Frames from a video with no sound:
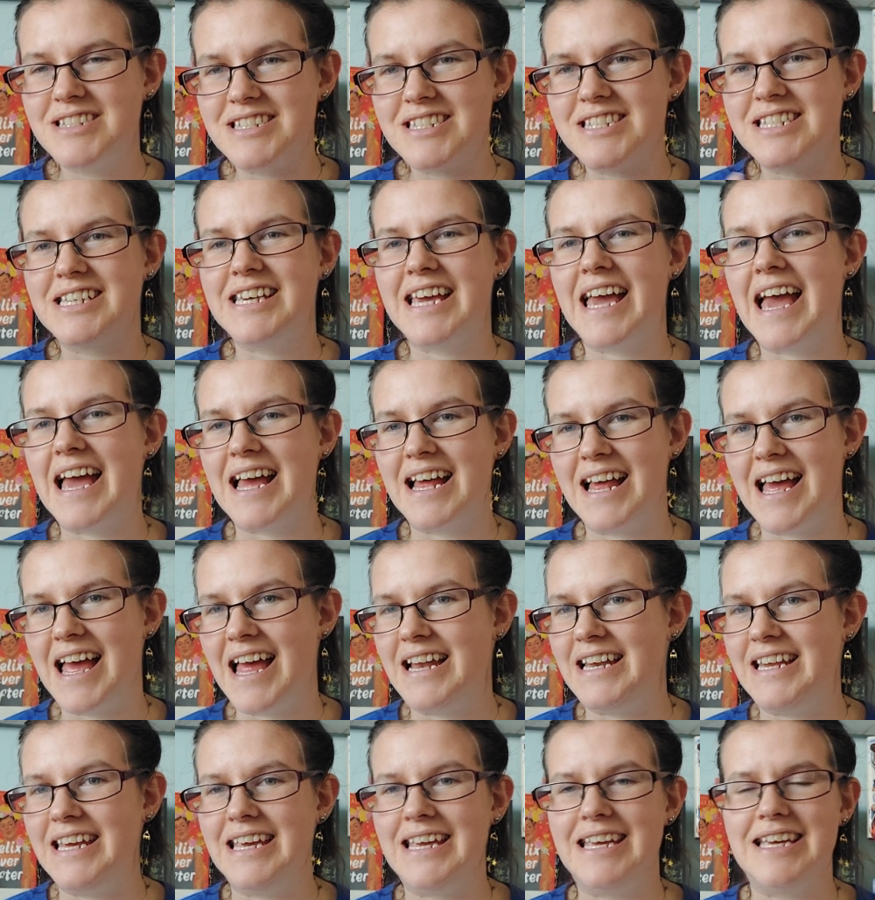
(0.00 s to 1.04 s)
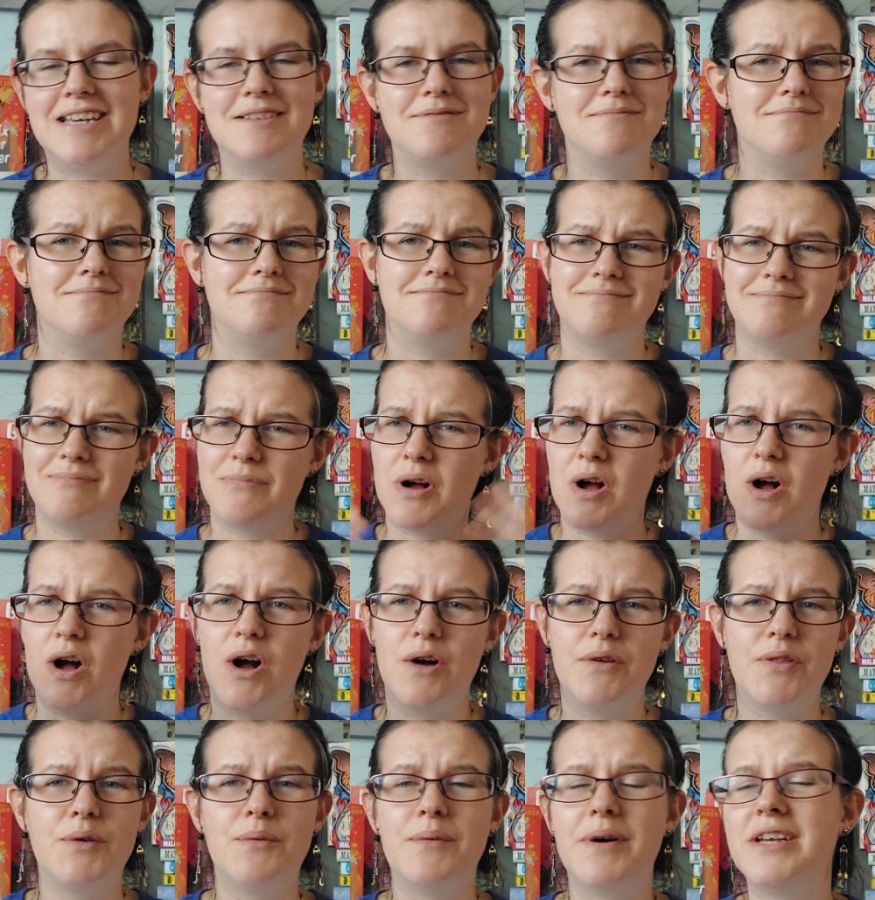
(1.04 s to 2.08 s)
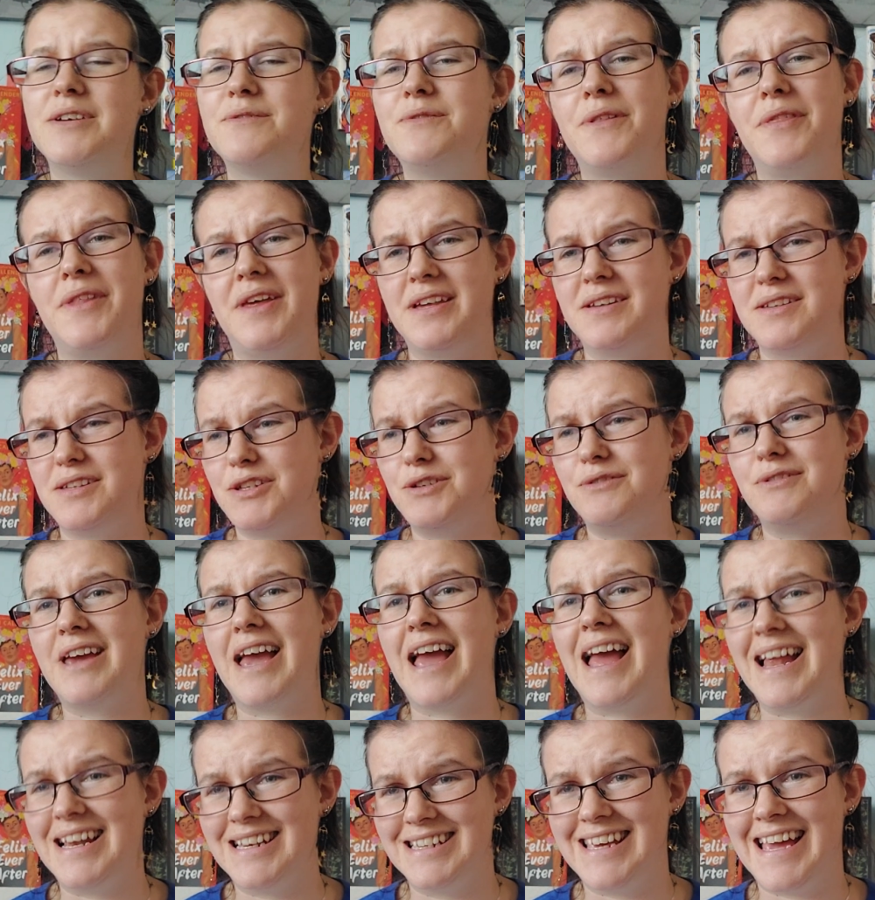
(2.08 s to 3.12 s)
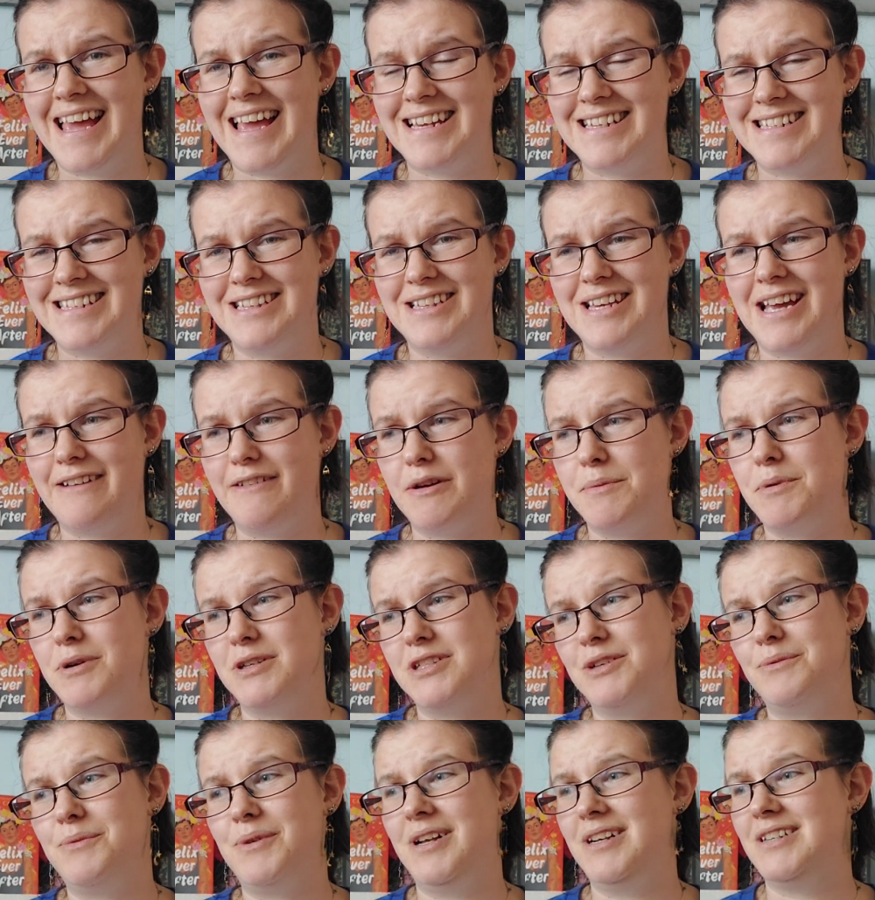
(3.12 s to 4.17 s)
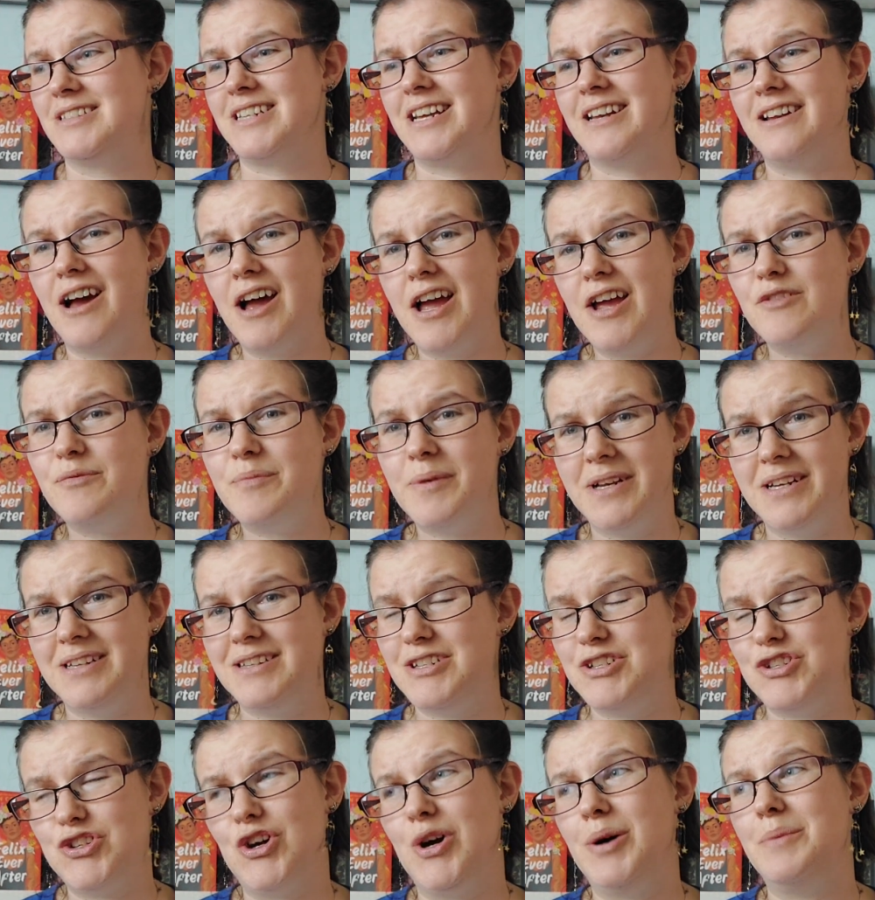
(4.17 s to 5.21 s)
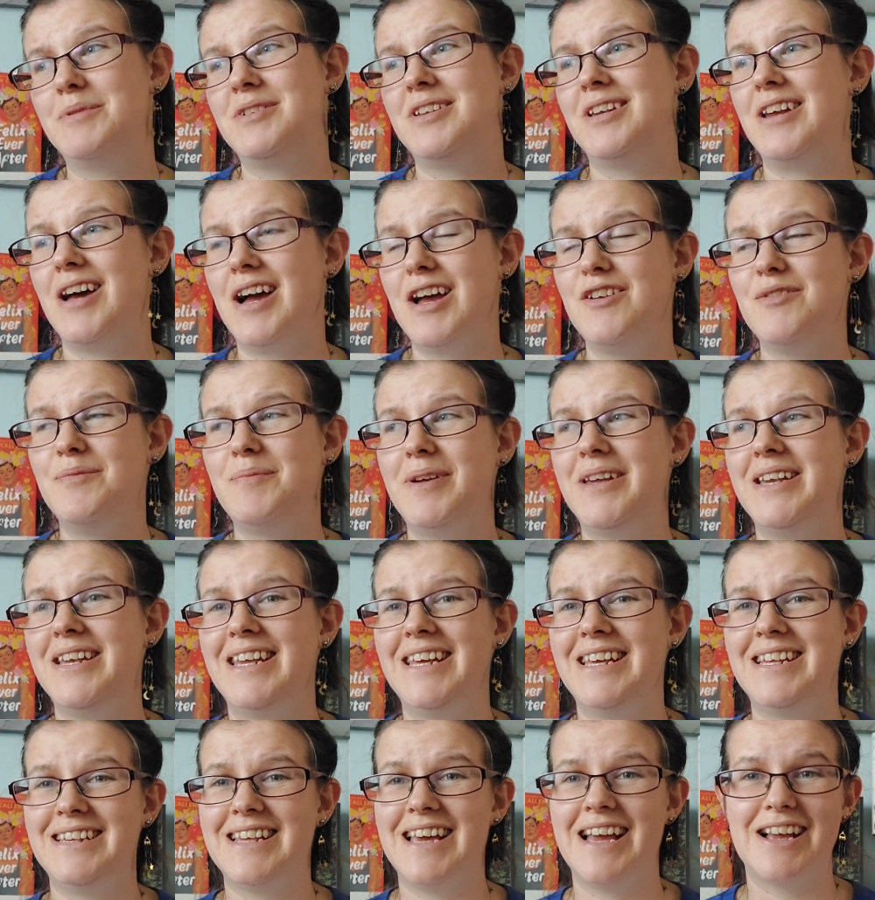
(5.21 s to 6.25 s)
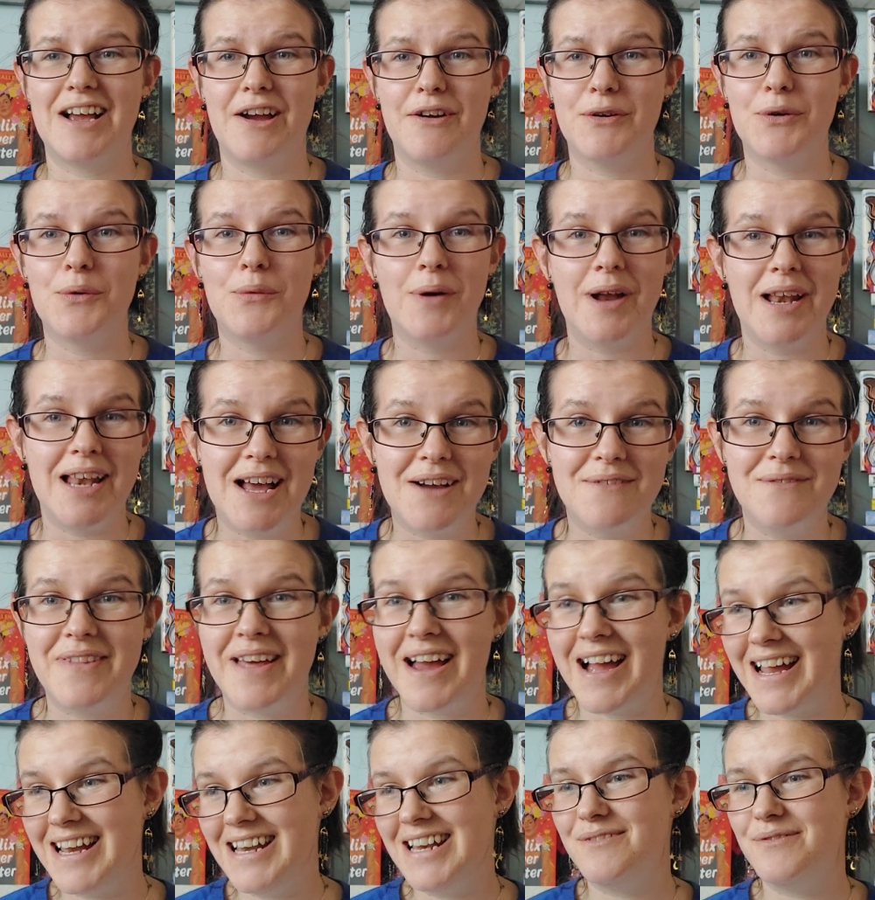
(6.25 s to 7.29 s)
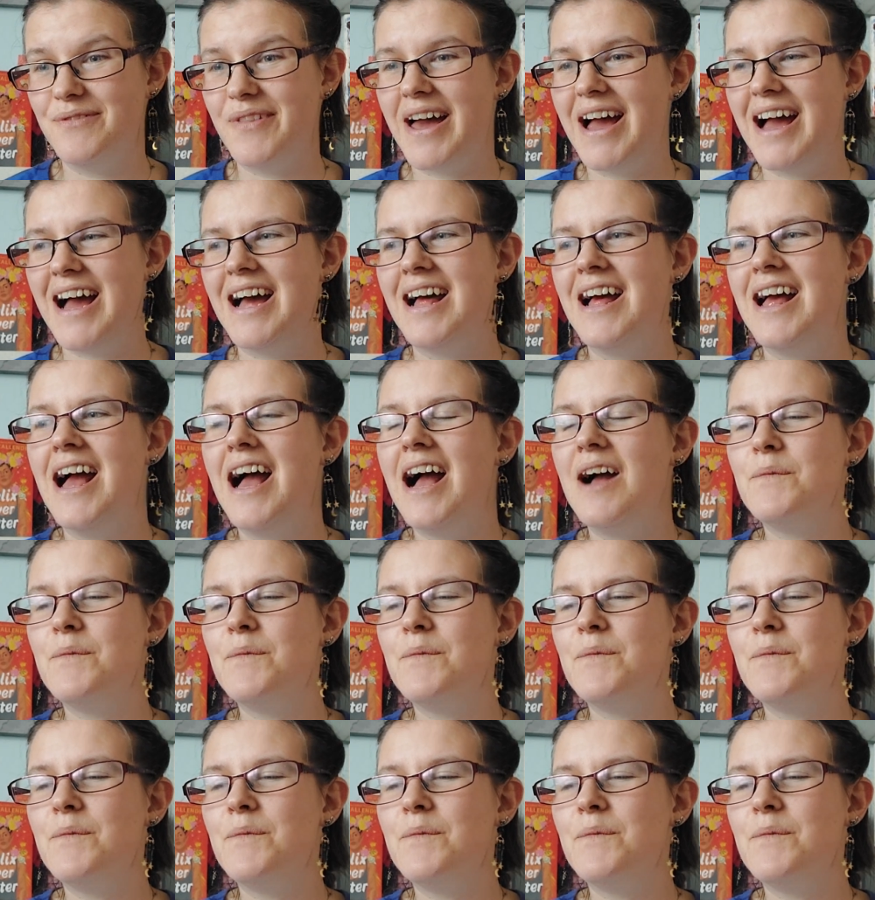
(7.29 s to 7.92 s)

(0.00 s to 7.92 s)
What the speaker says: to get any of the wonderful things that you can get in the Harry Potter world. And I have been in the shops and I have been in there going, oh, I love that, I love that.